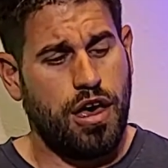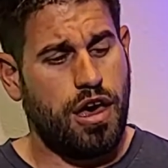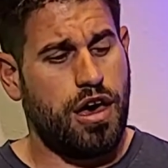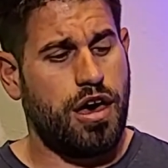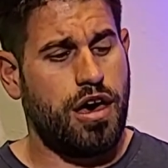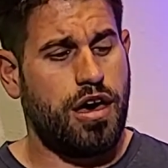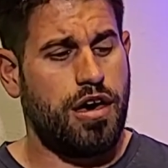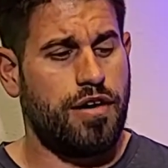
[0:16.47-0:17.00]

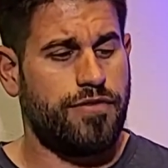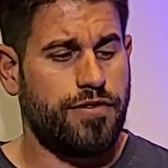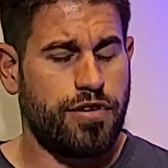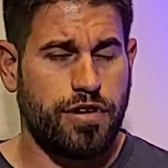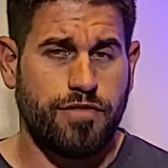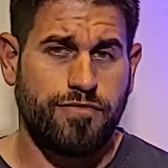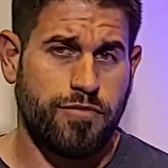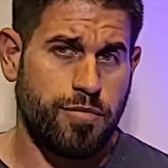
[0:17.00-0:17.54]
If
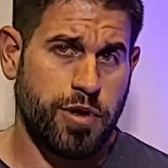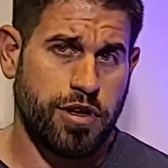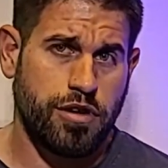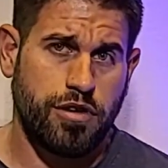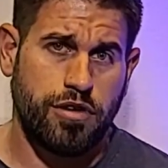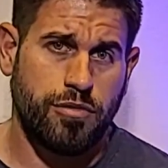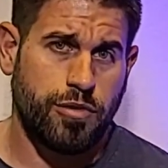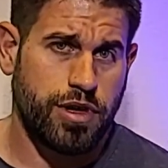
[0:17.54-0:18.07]
you're
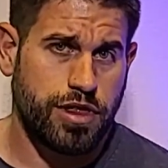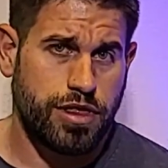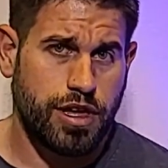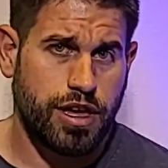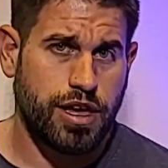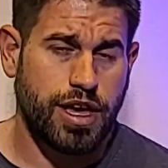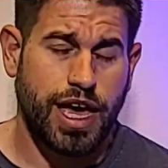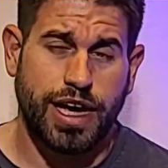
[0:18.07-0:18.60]
unfamiliar with
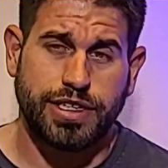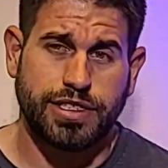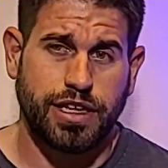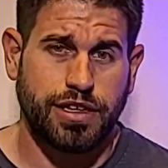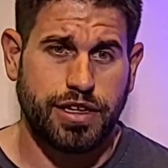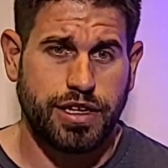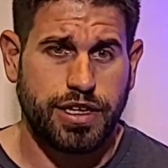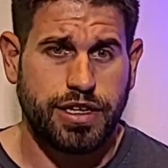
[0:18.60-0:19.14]
HEX
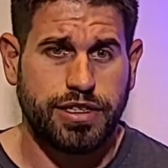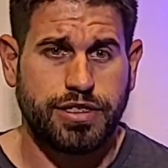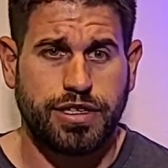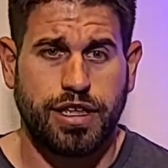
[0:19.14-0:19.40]
LEDs,